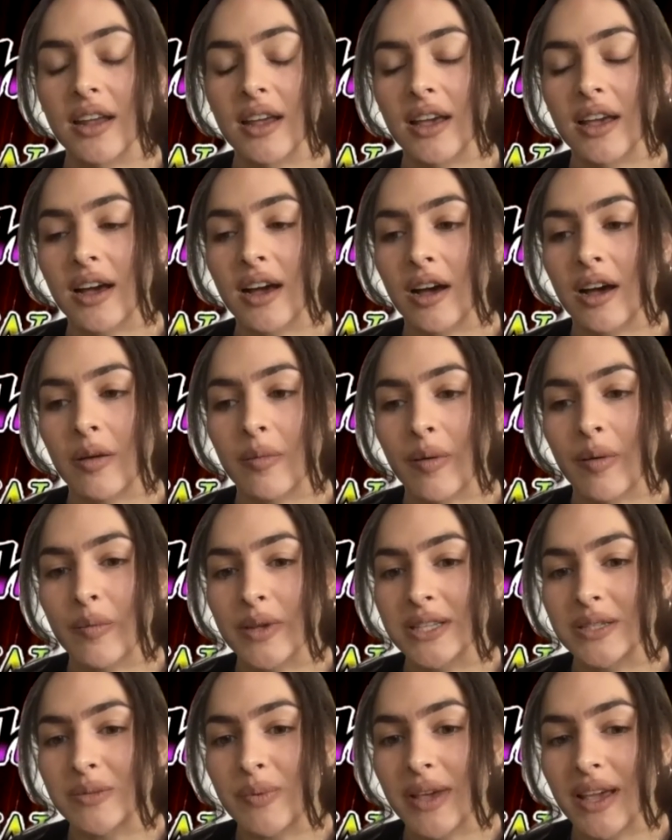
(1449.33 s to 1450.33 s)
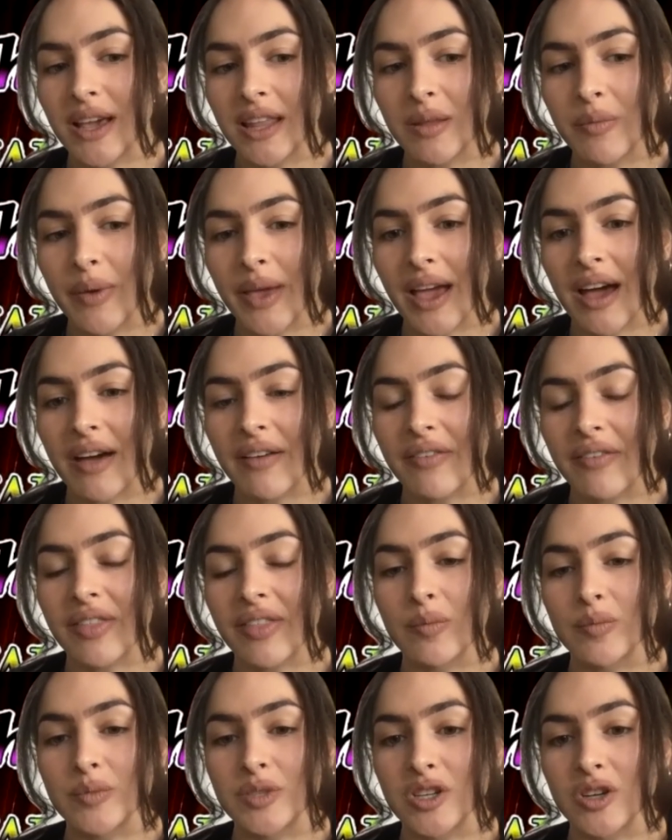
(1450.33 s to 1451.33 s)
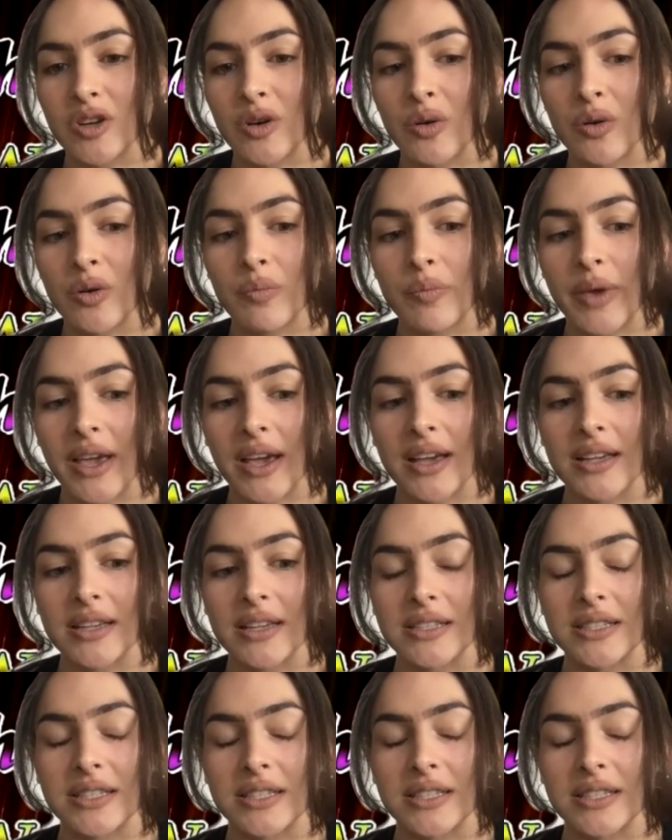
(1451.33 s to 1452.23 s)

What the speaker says: I'm going to speak on the behalf of them too, because